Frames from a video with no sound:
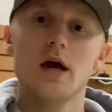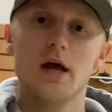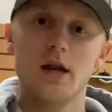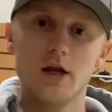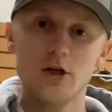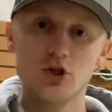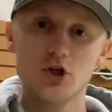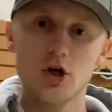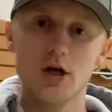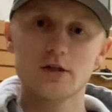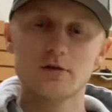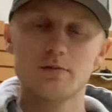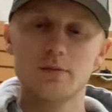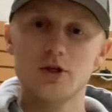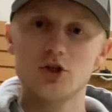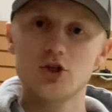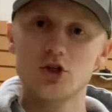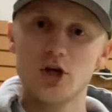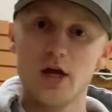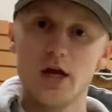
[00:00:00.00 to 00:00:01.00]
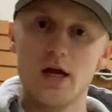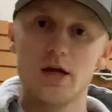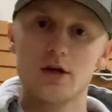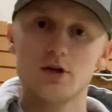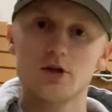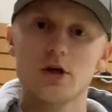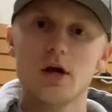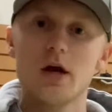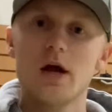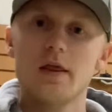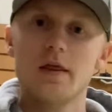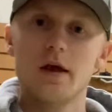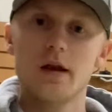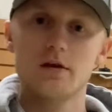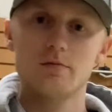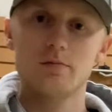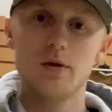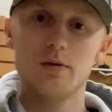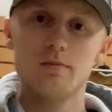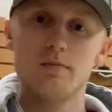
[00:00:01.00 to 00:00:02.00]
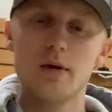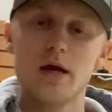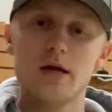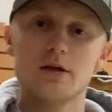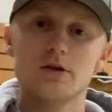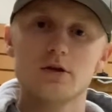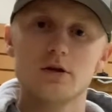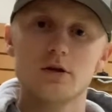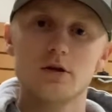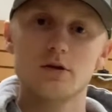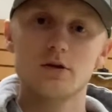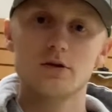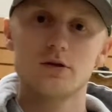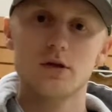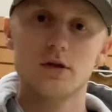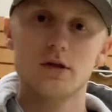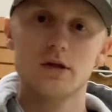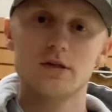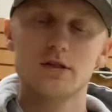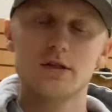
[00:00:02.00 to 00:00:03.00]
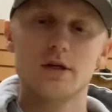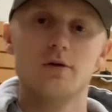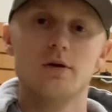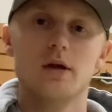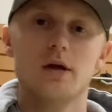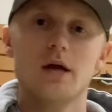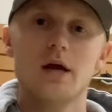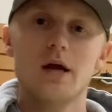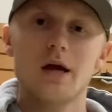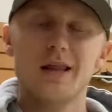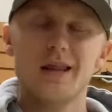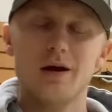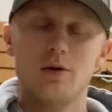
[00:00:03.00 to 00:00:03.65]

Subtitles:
an adjustment change that has been made to this unit